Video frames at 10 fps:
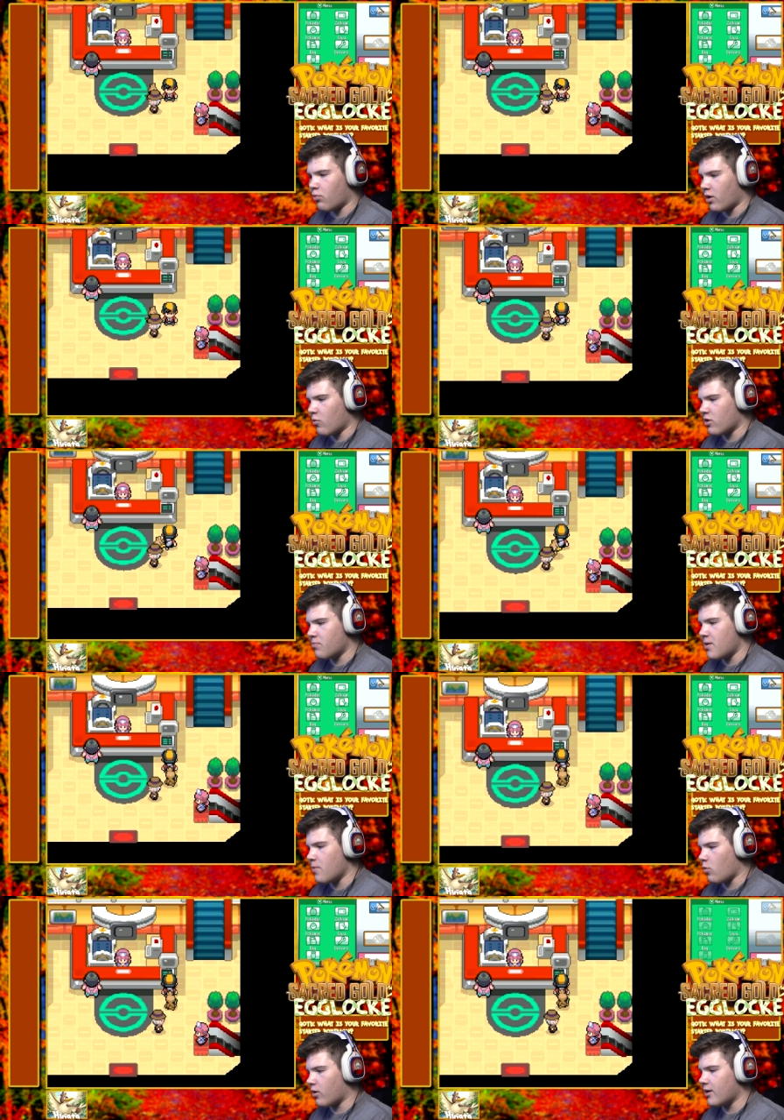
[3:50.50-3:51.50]
bring with me,
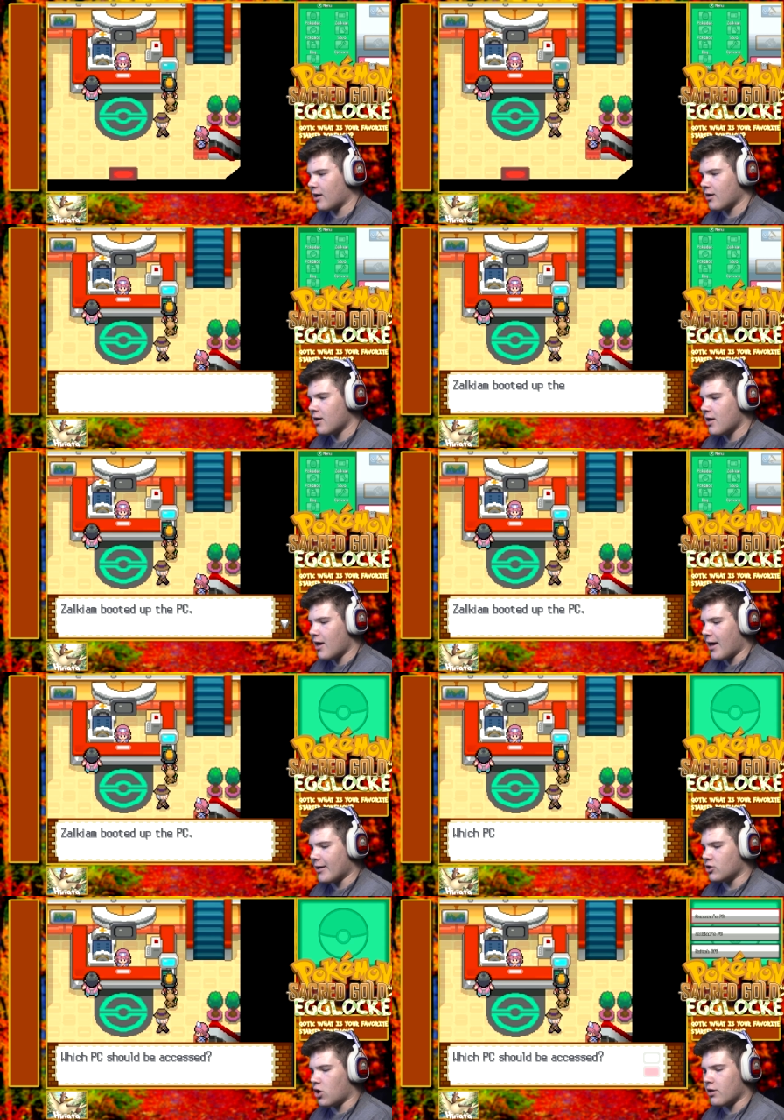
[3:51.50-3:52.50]
but we're going to
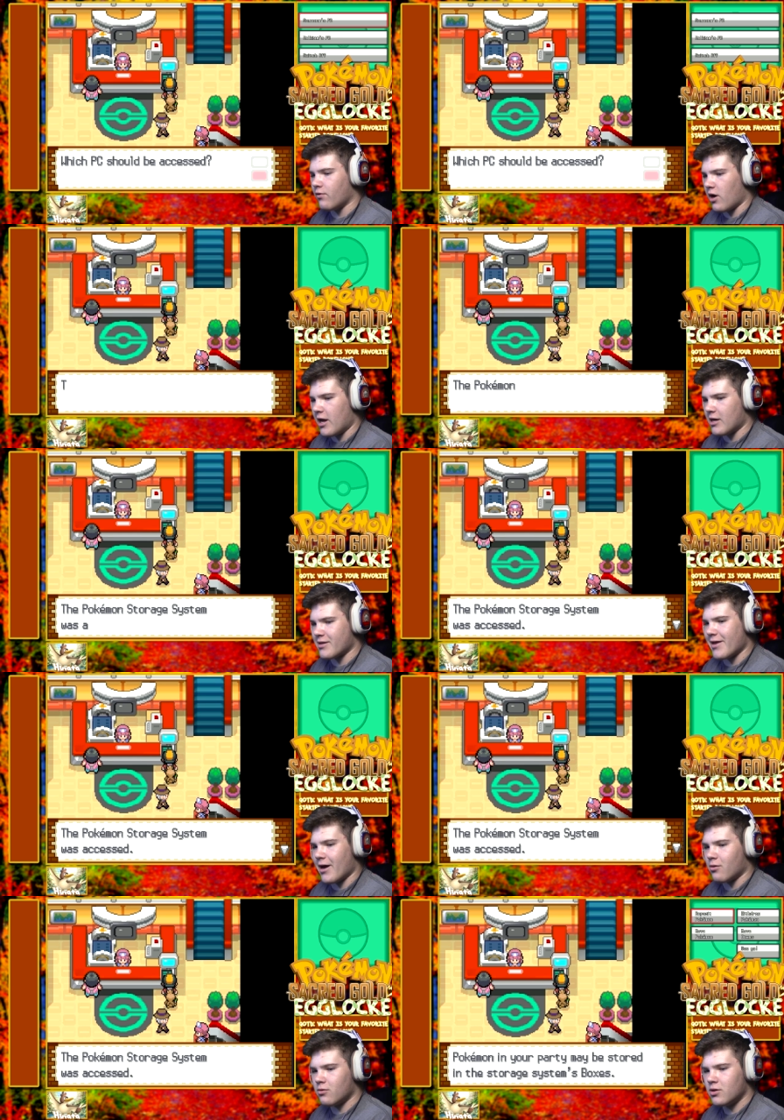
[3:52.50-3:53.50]
hatch all of our eggs
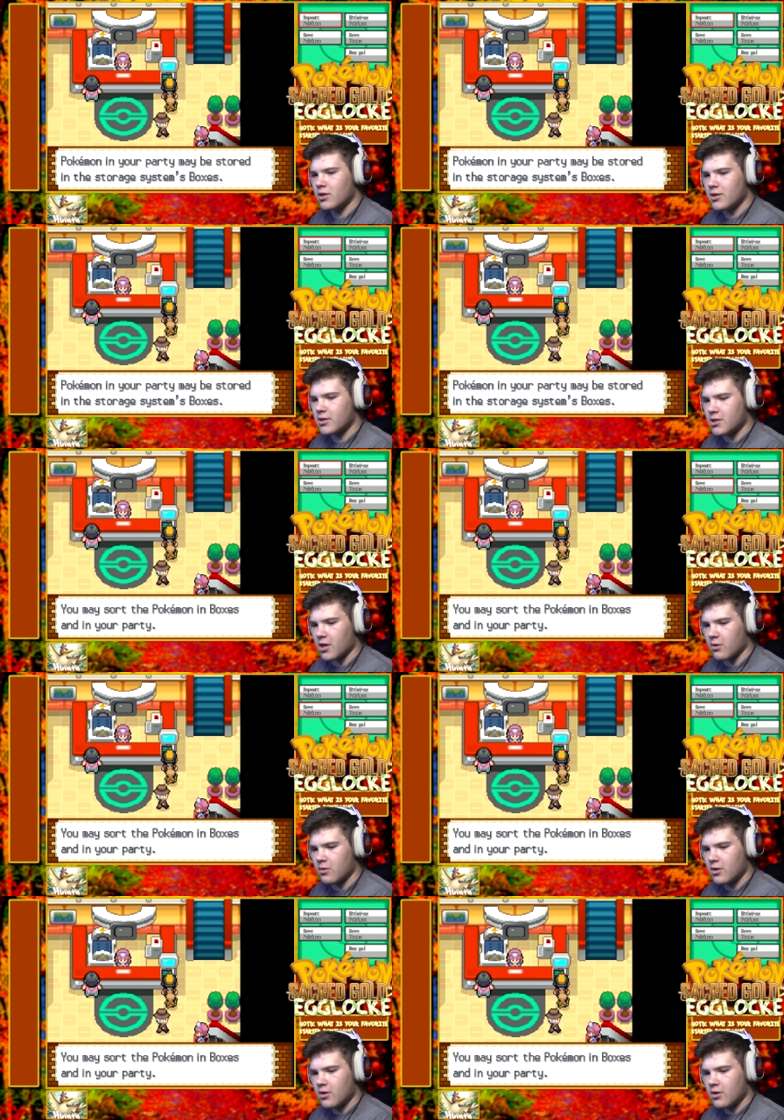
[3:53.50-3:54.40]
now. So,